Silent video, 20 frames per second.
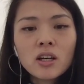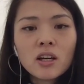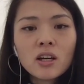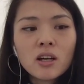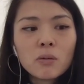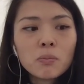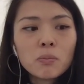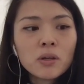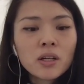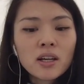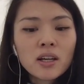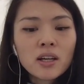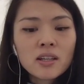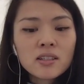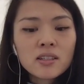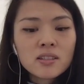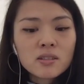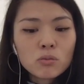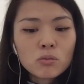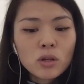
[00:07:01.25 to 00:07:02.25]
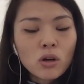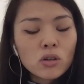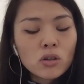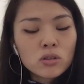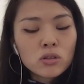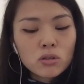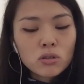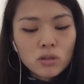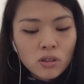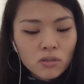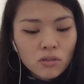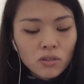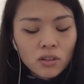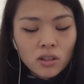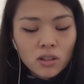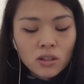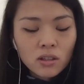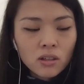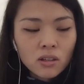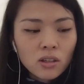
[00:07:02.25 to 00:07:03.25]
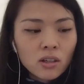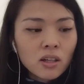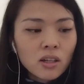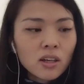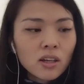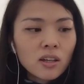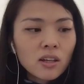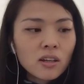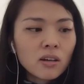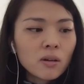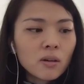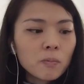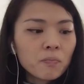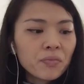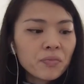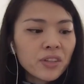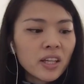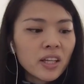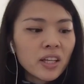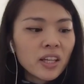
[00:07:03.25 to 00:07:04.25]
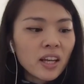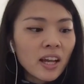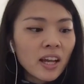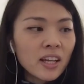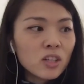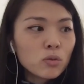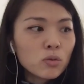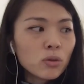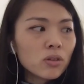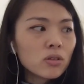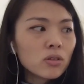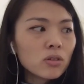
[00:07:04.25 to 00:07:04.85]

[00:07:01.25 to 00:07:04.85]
Uh, because we also live in a in, a, in an age where